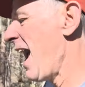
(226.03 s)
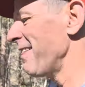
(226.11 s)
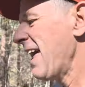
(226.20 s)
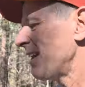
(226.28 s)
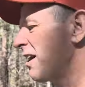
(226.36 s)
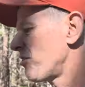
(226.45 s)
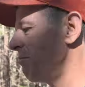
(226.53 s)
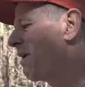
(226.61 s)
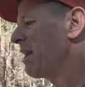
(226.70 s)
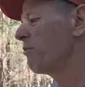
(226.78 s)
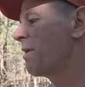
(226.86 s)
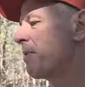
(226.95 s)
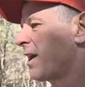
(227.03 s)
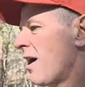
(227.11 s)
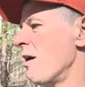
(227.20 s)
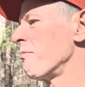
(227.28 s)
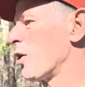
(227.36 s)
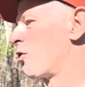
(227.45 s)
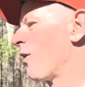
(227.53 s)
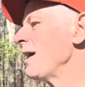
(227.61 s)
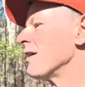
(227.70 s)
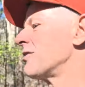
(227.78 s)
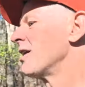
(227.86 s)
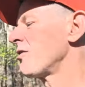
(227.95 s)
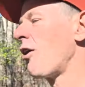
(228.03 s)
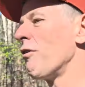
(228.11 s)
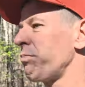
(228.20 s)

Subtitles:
And that doesn't mean we become the greatest disc